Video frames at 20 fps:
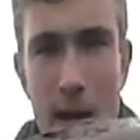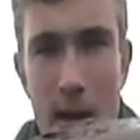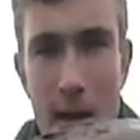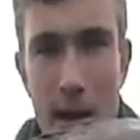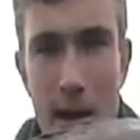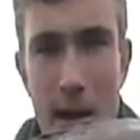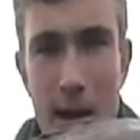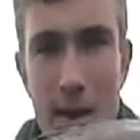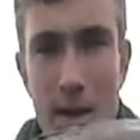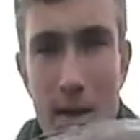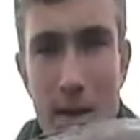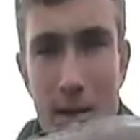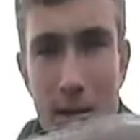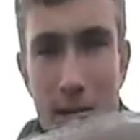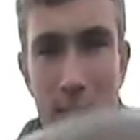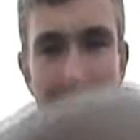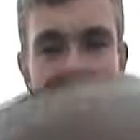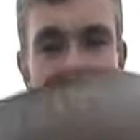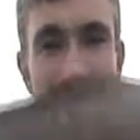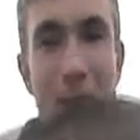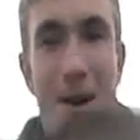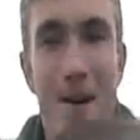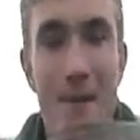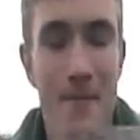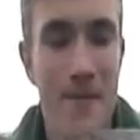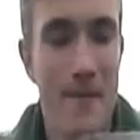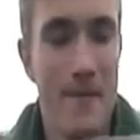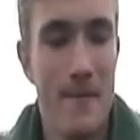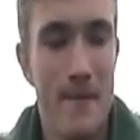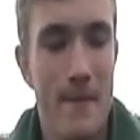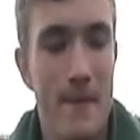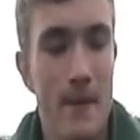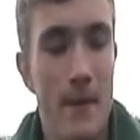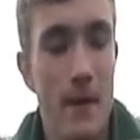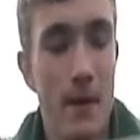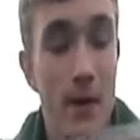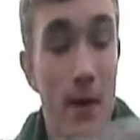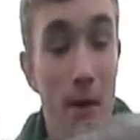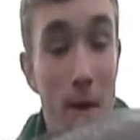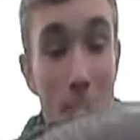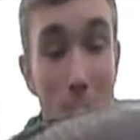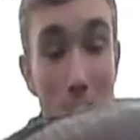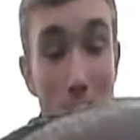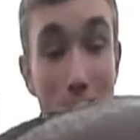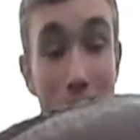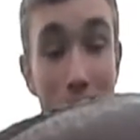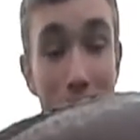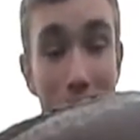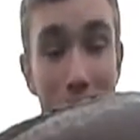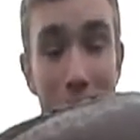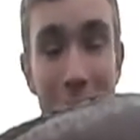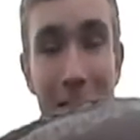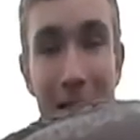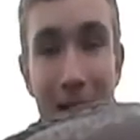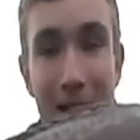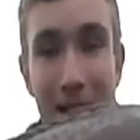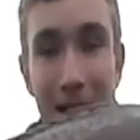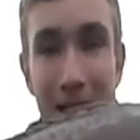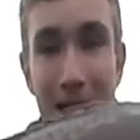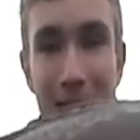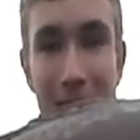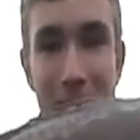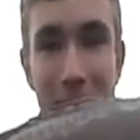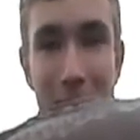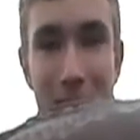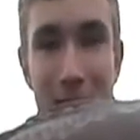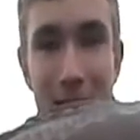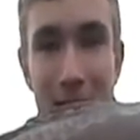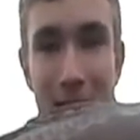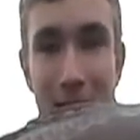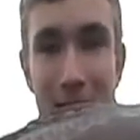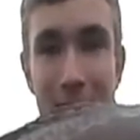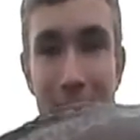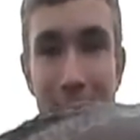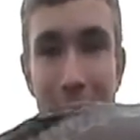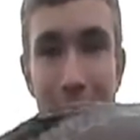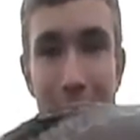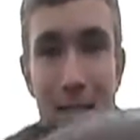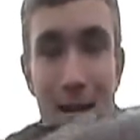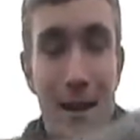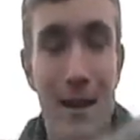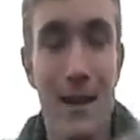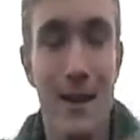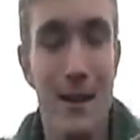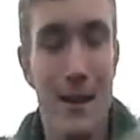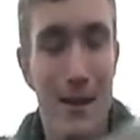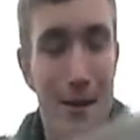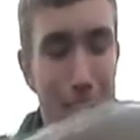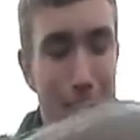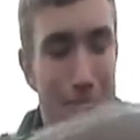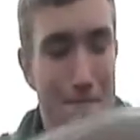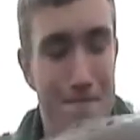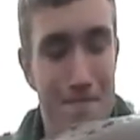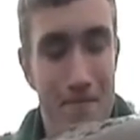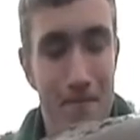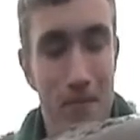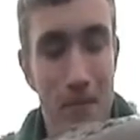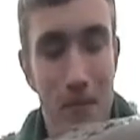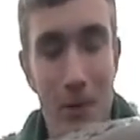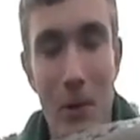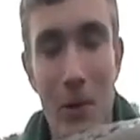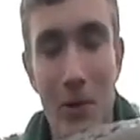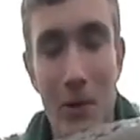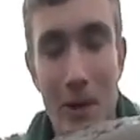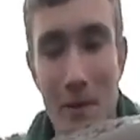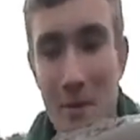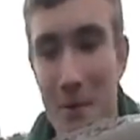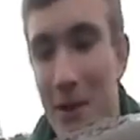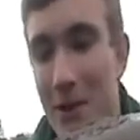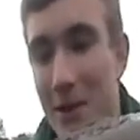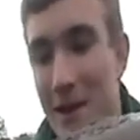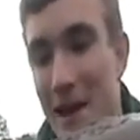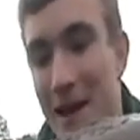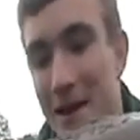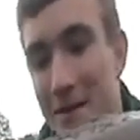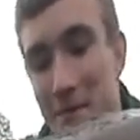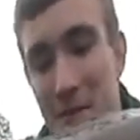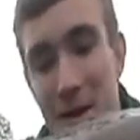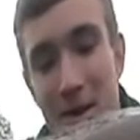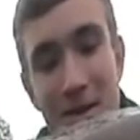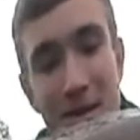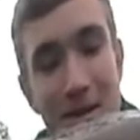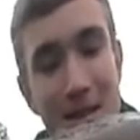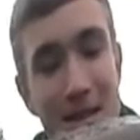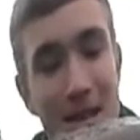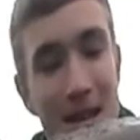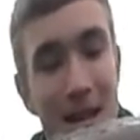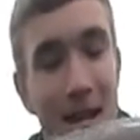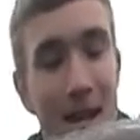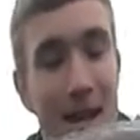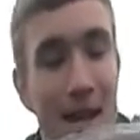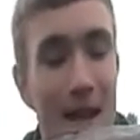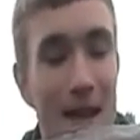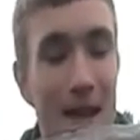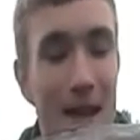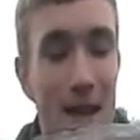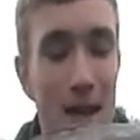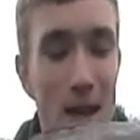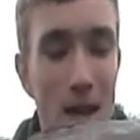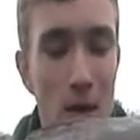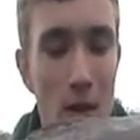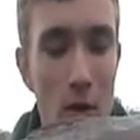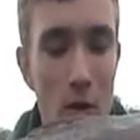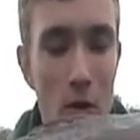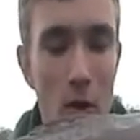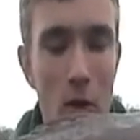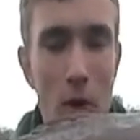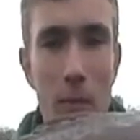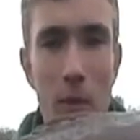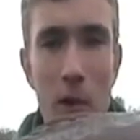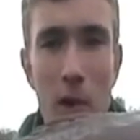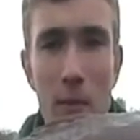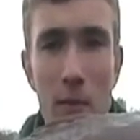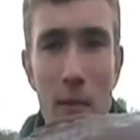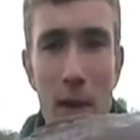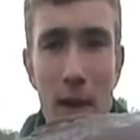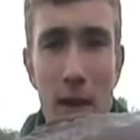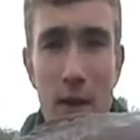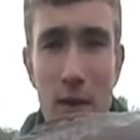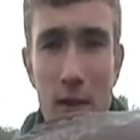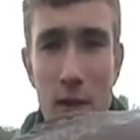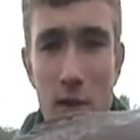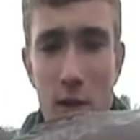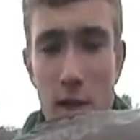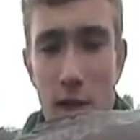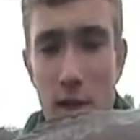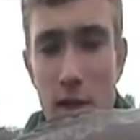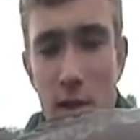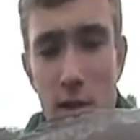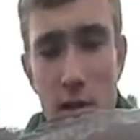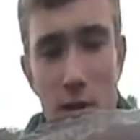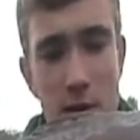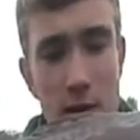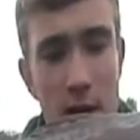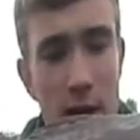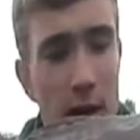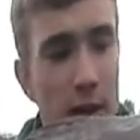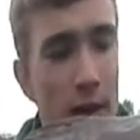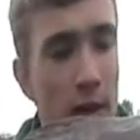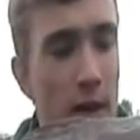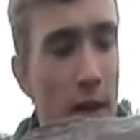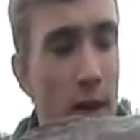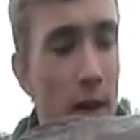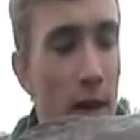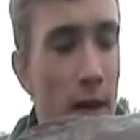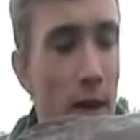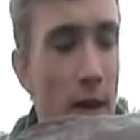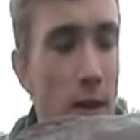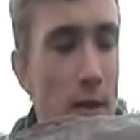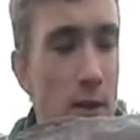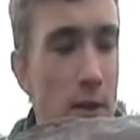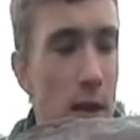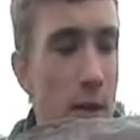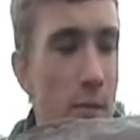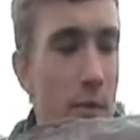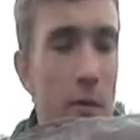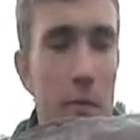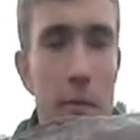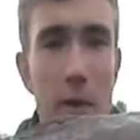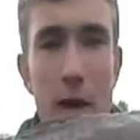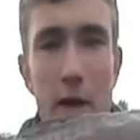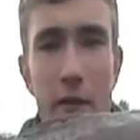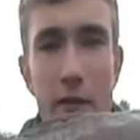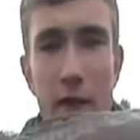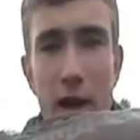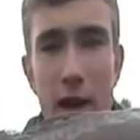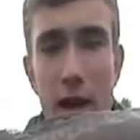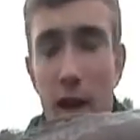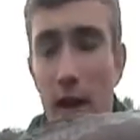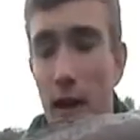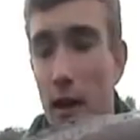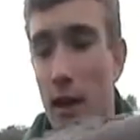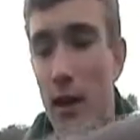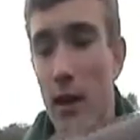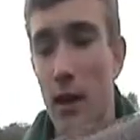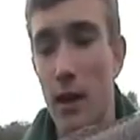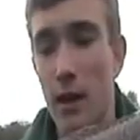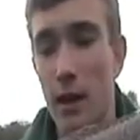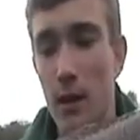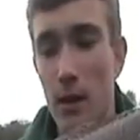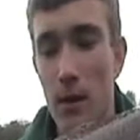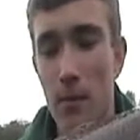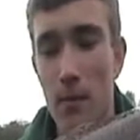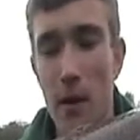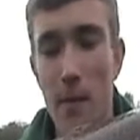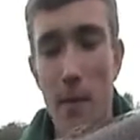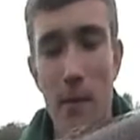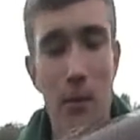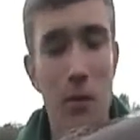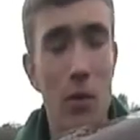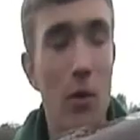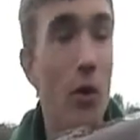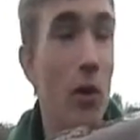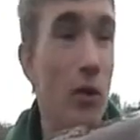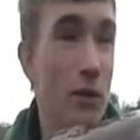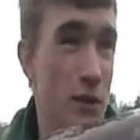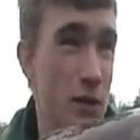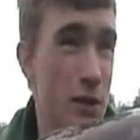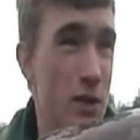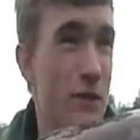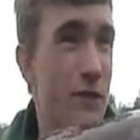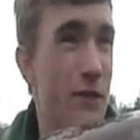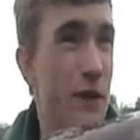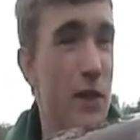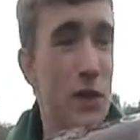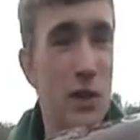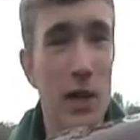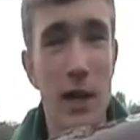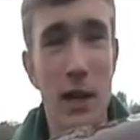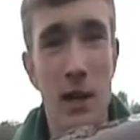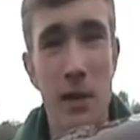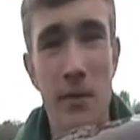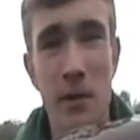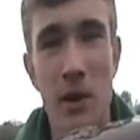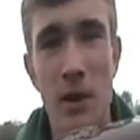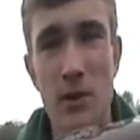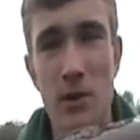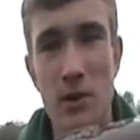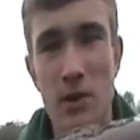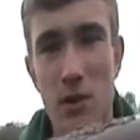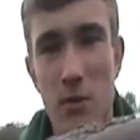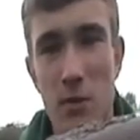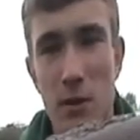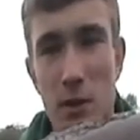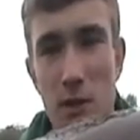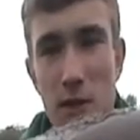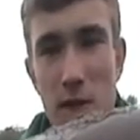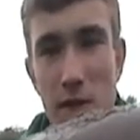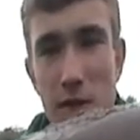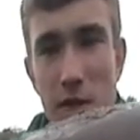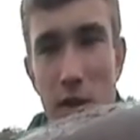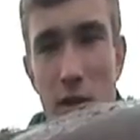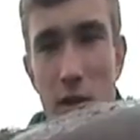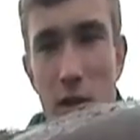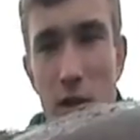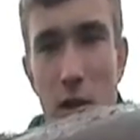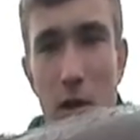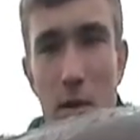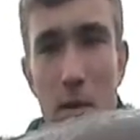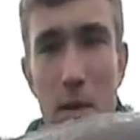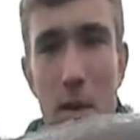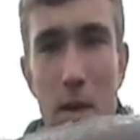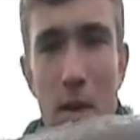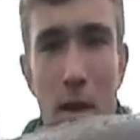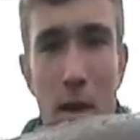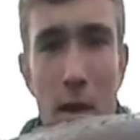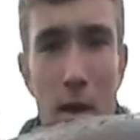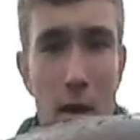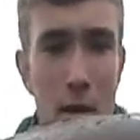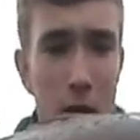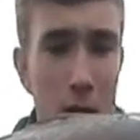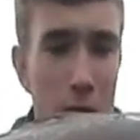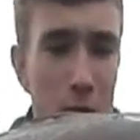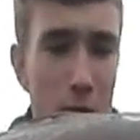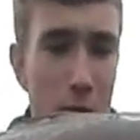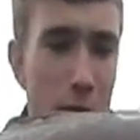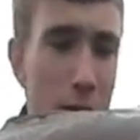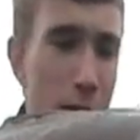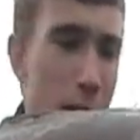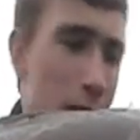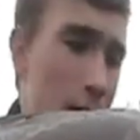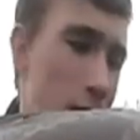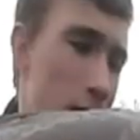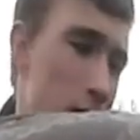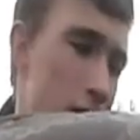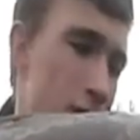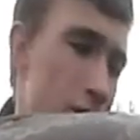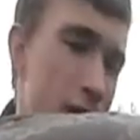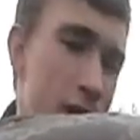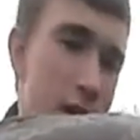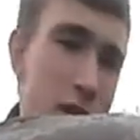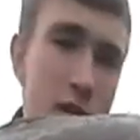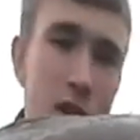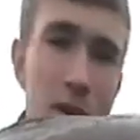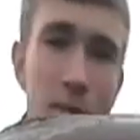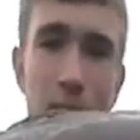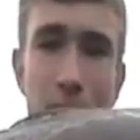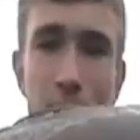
Okay guys, here we are. Off the mark at last, one of these scatty Longleat Middle Lake mirrors. Caught on a bottom bait on the cheesy tuna. Tipped with a bit of pop-up corn, just fished down in the margins to where I seen a fish top. Really nice fish.